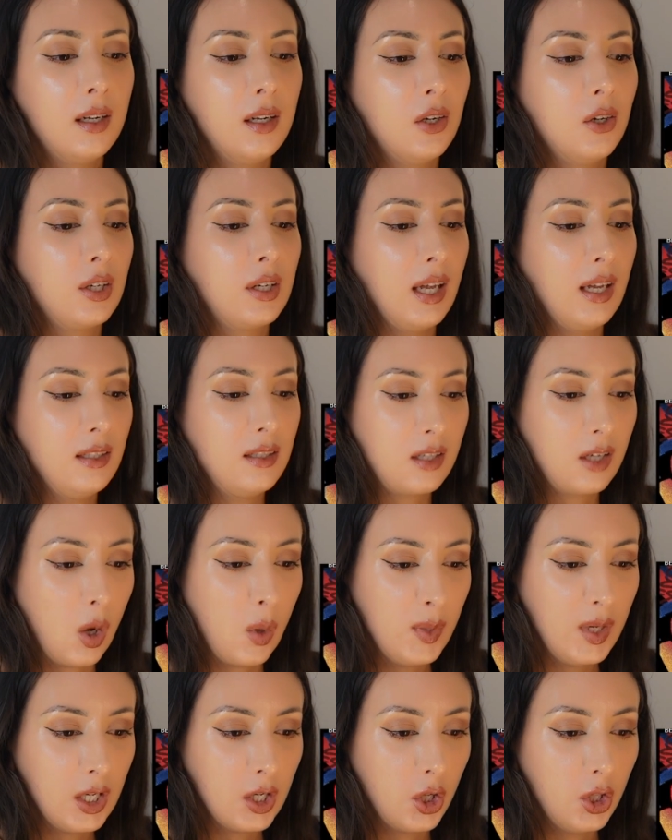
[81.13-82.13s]
Okay, it's
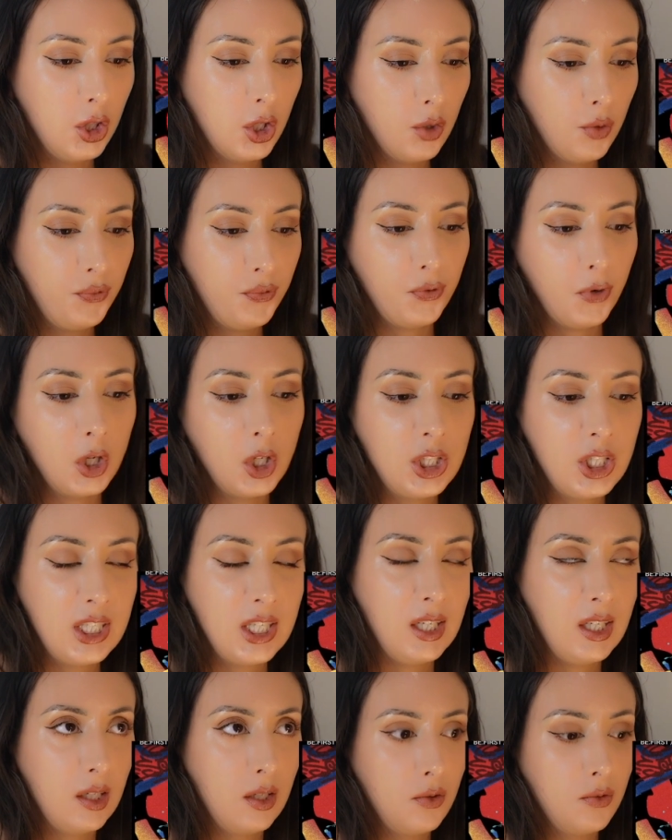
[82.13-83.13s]
coming on the
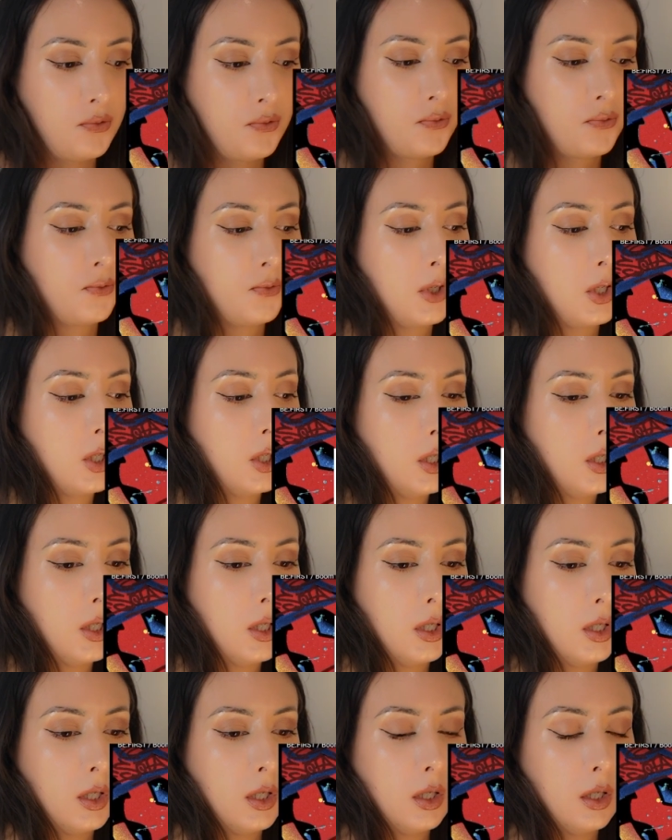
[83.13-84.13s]
13th.
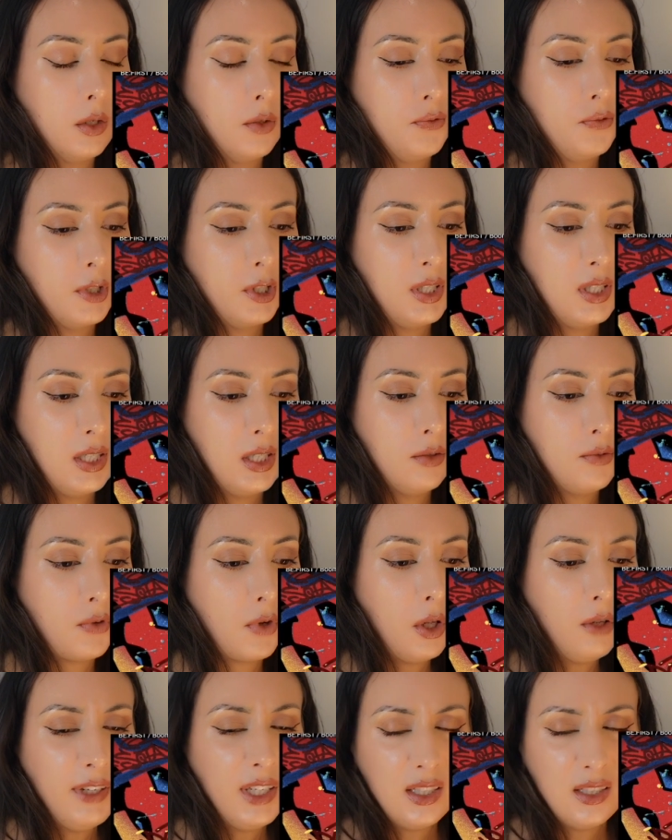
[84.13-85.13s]
13th,
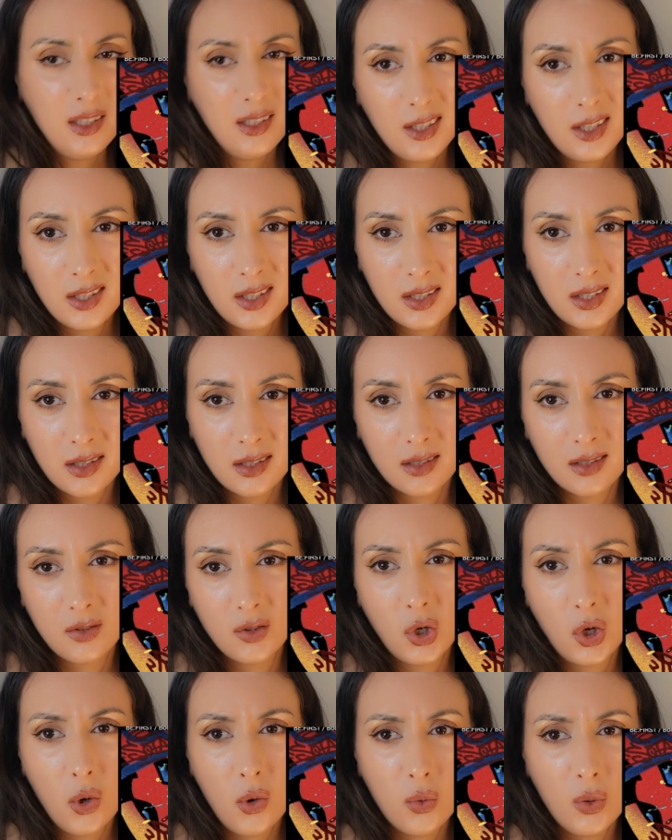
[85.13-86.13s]
oh, that's in
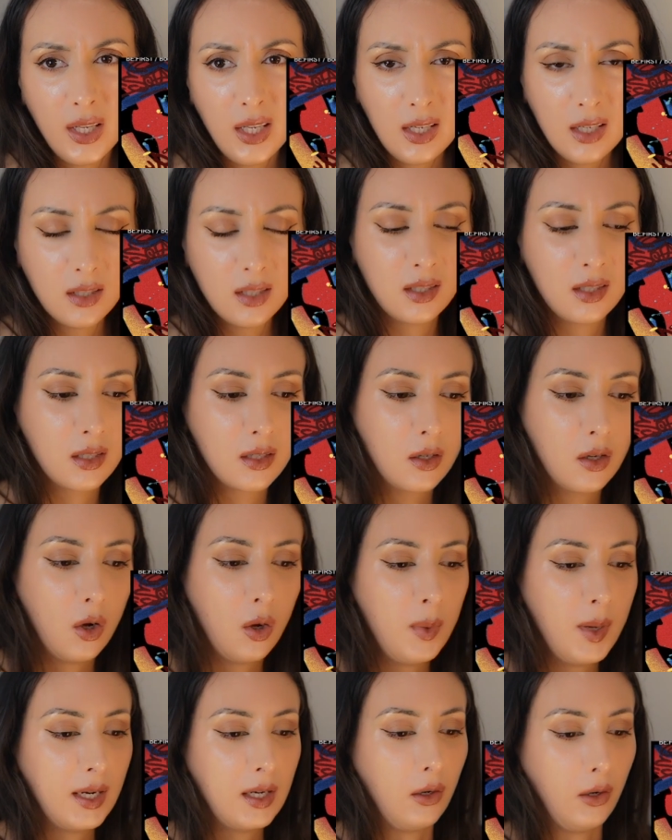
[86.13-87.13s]
two weeks? Oh
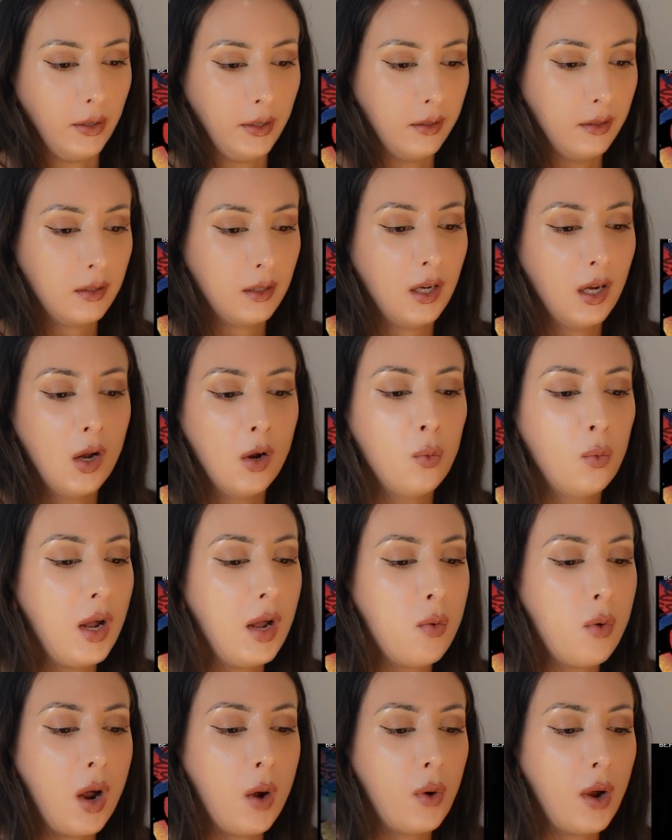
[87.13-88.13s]
my god.
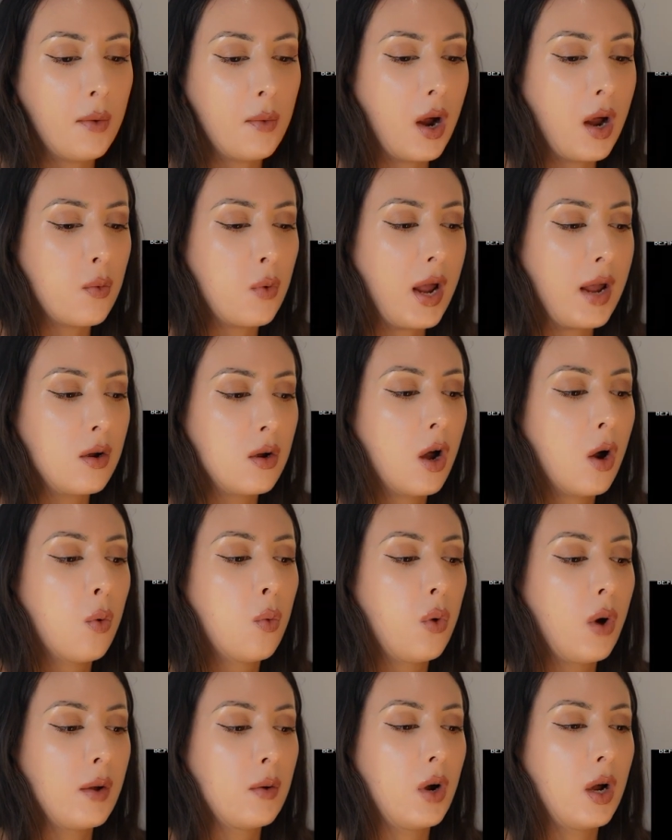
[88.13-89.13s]
Wait, wait, wait, wait, wait,
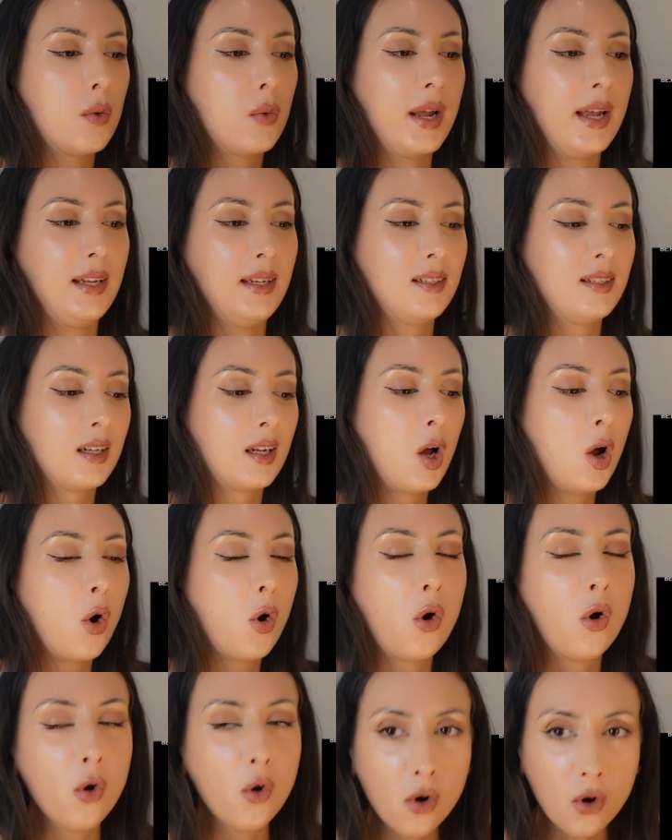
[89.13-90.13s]
wait, wait, wait
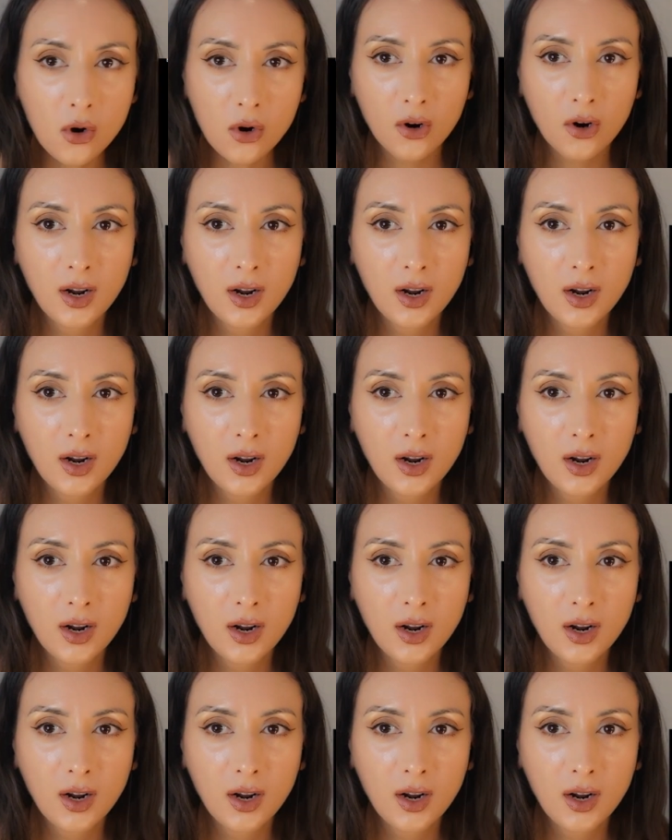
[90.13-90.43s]
who